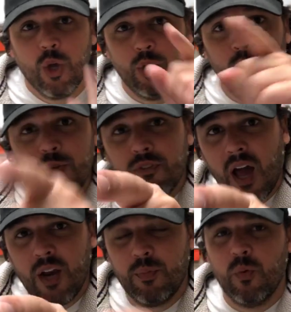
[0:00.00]
You've
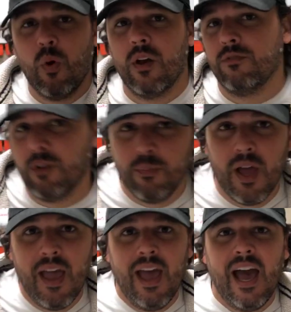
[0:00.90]
got to be one of them.
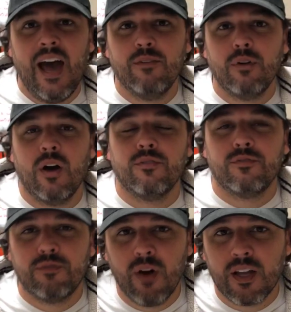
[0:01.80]
Have a
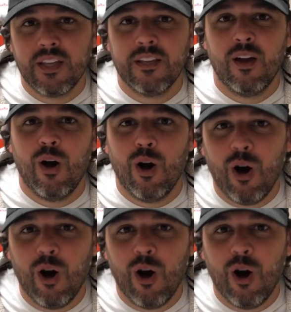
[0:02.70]
fucking